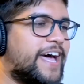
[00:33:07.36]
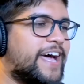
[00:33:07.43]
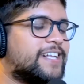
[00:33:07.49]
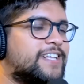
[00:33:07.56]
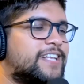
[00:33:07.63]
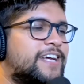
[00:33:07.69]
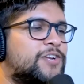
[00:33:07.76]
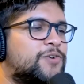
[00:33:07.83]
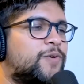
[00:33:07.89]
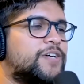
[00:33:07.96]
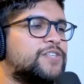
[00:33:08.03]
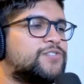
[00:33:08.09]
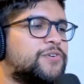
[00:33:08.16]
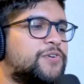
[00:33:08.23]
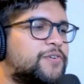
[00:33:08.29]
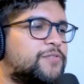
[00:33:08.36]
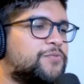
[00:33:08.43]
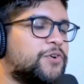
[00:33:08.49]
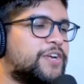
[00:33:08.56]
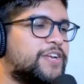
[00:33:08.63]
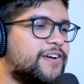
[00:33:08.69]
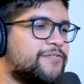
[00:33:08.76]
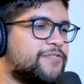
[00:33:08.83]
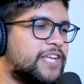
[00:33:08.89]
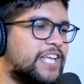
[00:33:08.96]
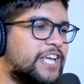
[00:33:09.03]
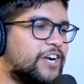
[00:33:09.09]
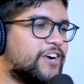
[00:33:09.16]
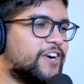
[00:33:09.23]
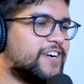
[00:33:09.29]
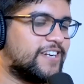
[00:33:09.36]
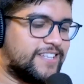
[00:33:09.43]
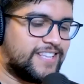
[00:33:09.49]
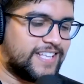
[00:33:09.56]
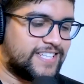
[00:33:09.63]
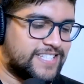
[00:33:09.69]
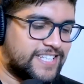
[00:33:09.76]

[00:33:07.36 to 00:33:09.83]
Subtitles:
accolade was Rookie of the Year. That's